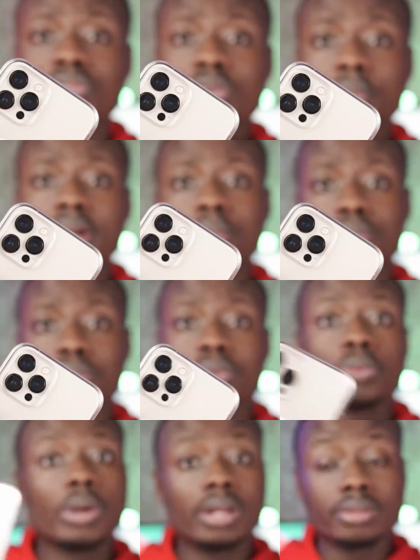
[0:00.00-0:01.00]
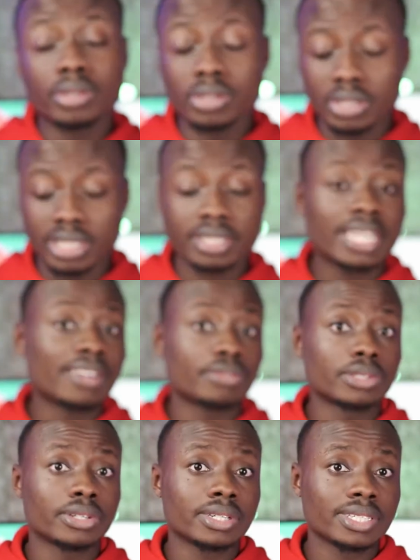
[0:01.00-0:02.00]
from Apple. Well, until the
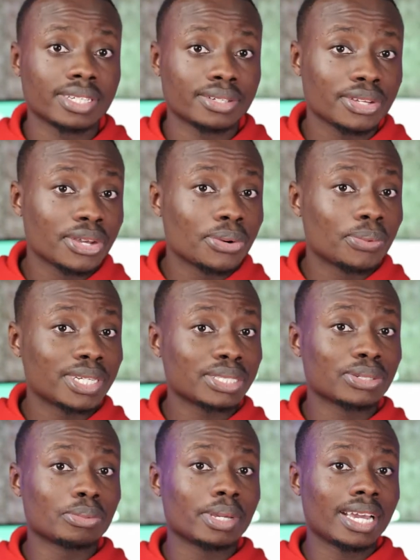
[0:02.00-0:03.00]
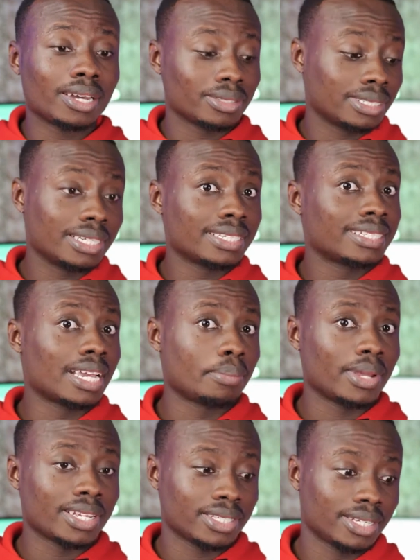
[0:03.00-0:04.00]
iPhone 13, which is going to be out this time
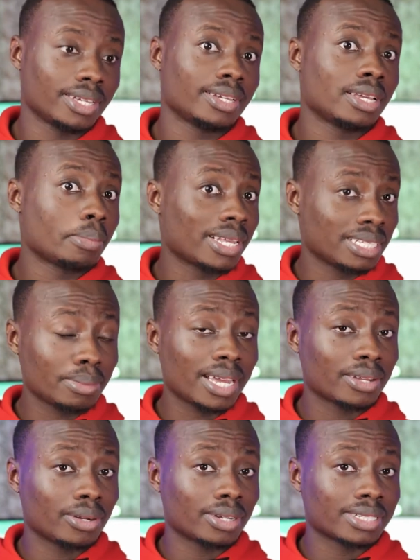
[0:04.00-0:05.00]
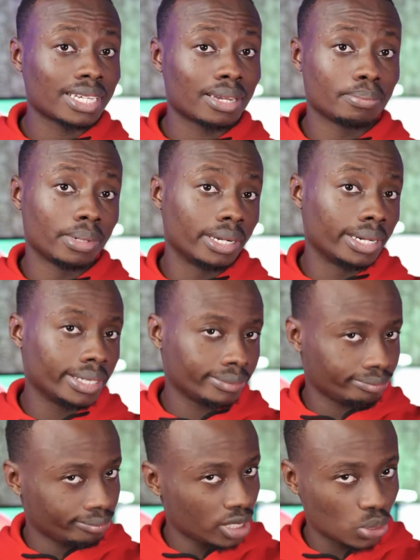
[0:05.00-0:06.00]
next year. It might seem like a long time, but
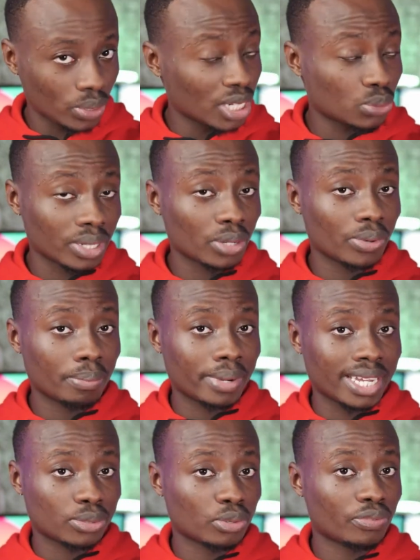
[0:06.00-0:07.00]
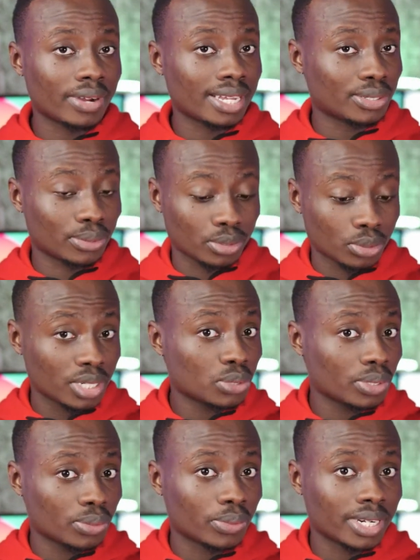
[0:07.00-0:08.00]
2020 went by so fast, so
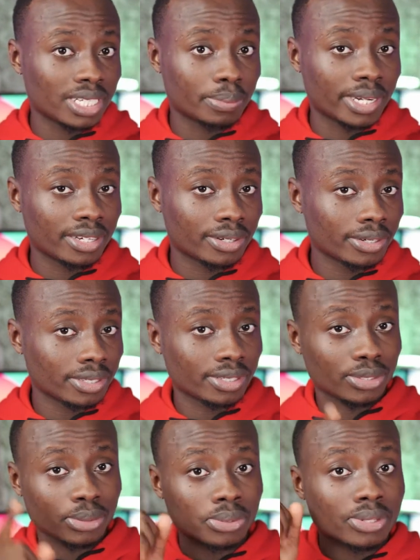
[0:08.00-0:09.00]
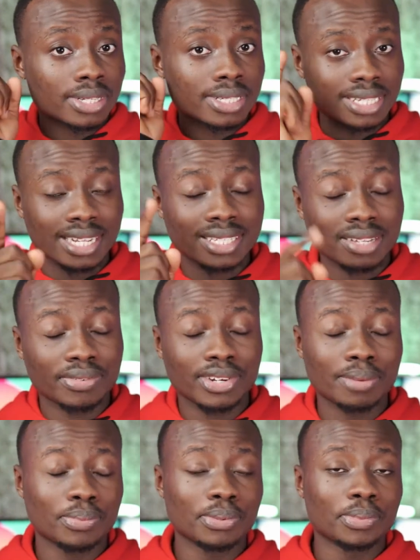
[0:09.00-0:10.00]
2021 is by the corner, so start saving
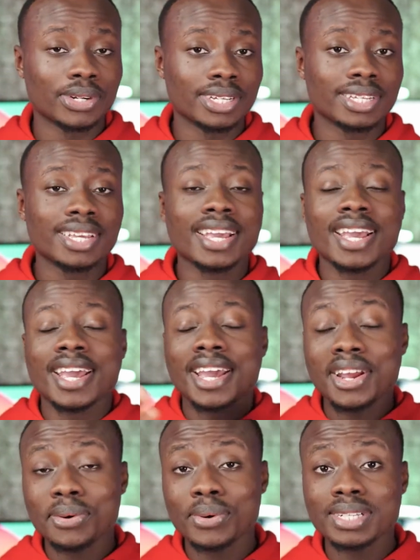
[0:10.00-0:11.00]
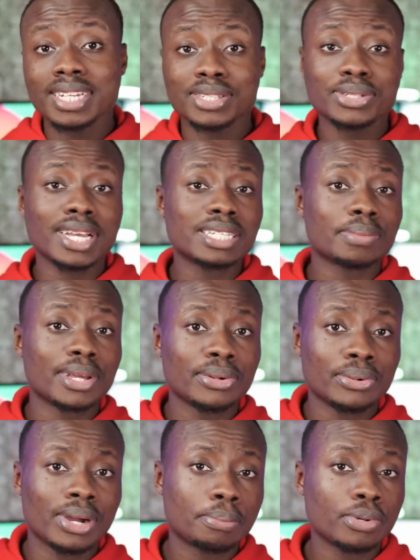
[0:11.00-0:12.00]
up your money. Anyways, as you guys might
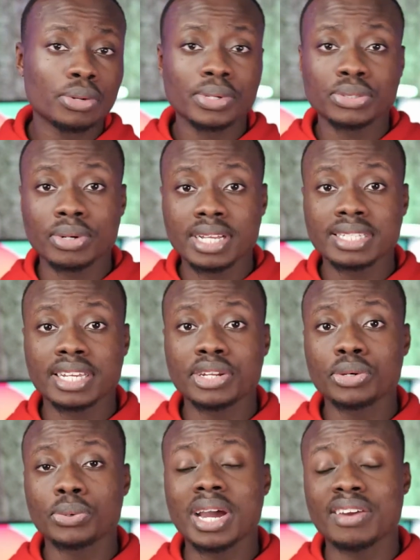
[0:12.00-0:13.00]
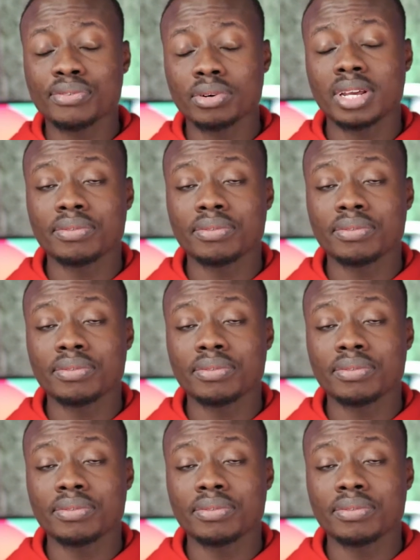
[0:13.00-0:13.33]
know, Apple always release a new iPhone